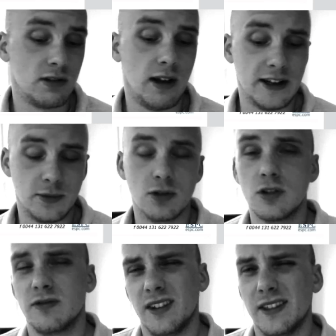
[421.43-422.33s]
clients, we don't do
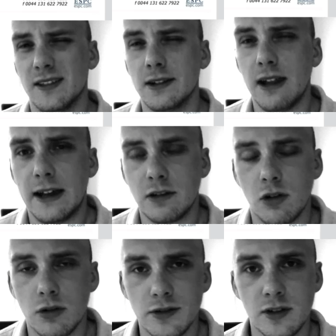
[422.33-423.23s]
it for like, the
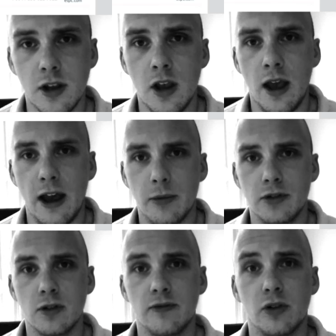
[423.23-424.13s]
landlords, uh, we
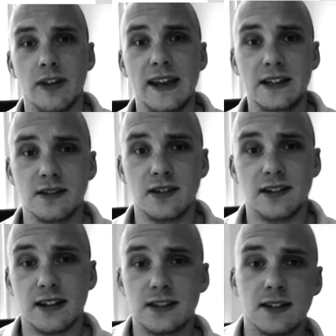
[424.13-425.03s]
do it for the
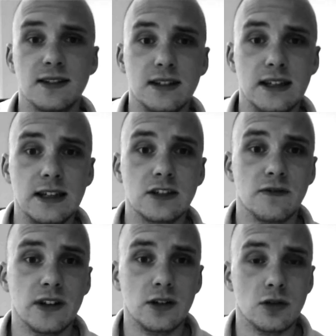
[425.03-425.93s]
agencies. As you can see, each
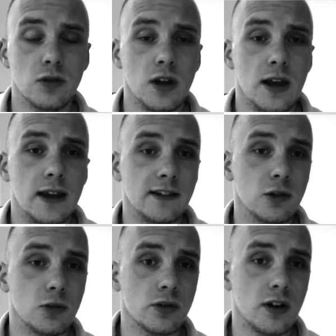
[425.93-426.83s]
video is
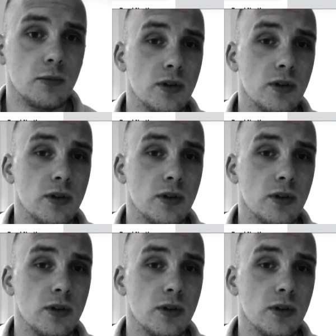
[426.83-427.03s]
logoed up